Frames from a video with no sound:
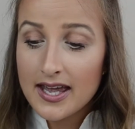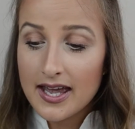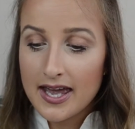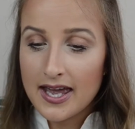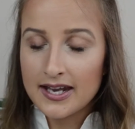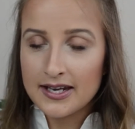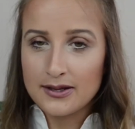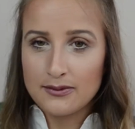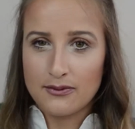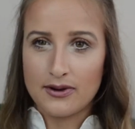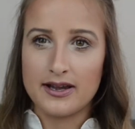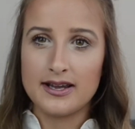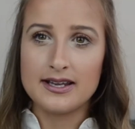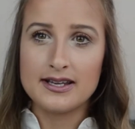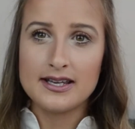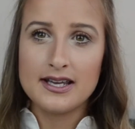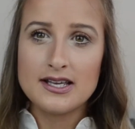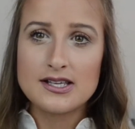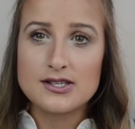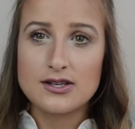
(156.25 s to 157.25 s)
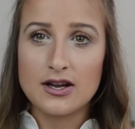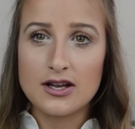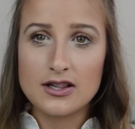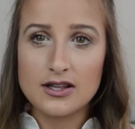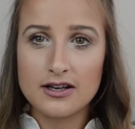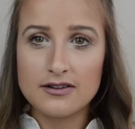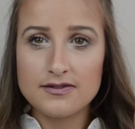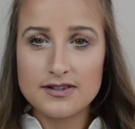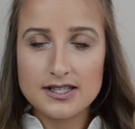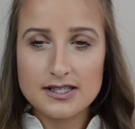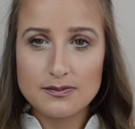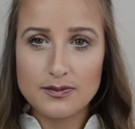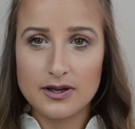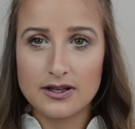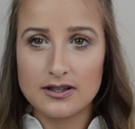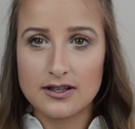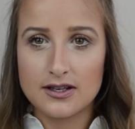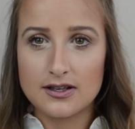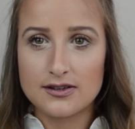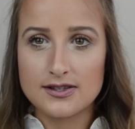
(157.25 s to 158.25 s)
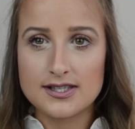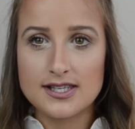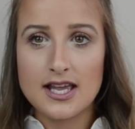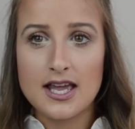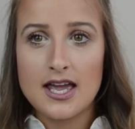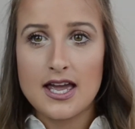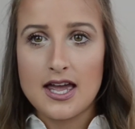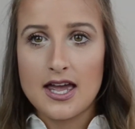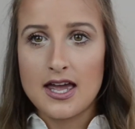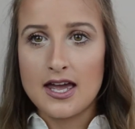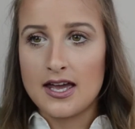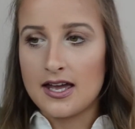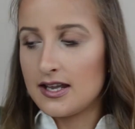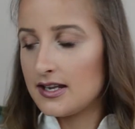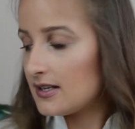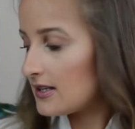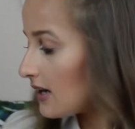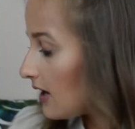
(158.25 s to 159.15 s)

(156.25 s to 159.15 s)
Anyway, so I love these pillows, and